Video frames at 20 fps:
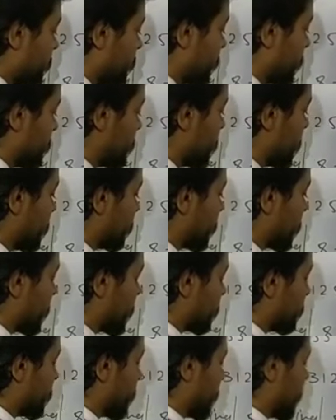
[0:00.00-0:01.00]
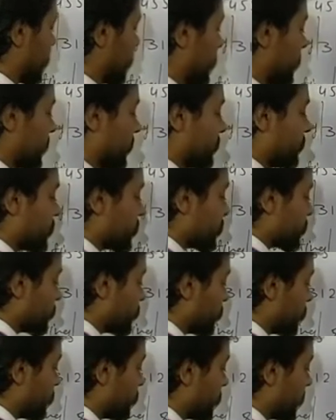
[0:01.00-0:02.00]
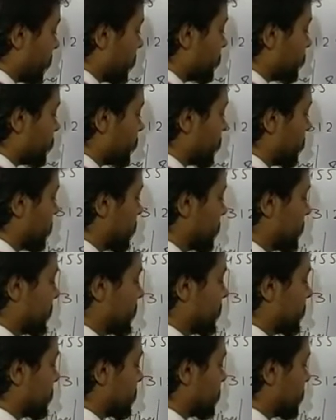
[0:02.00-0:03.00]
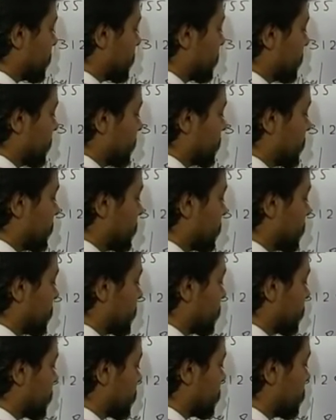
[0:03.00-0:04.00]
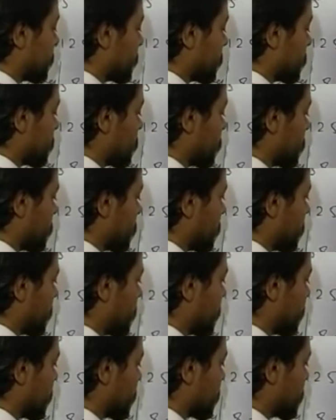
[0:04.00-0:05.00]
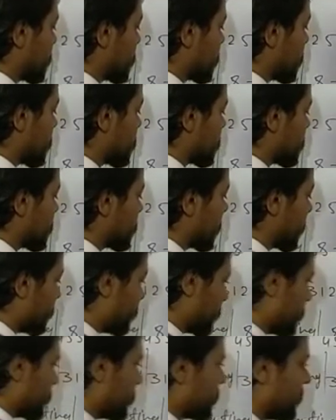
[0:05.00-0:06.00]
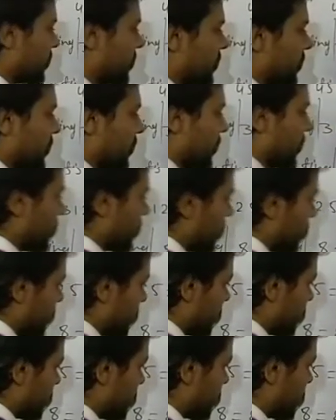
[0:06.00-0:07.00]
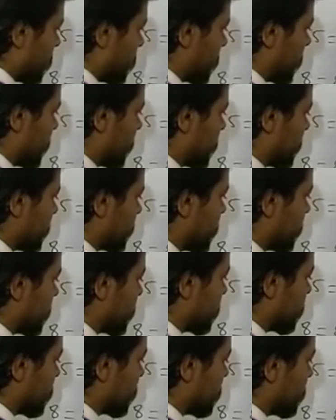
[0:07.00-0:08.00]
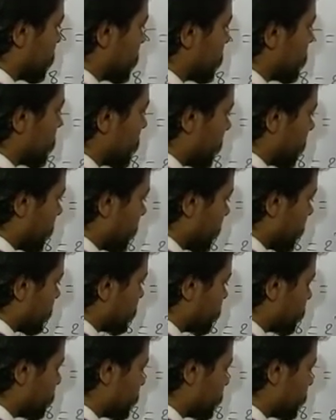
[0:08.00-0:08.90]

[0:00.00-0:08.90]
will be divided by, first of all, 5, then I guess 7 and 13.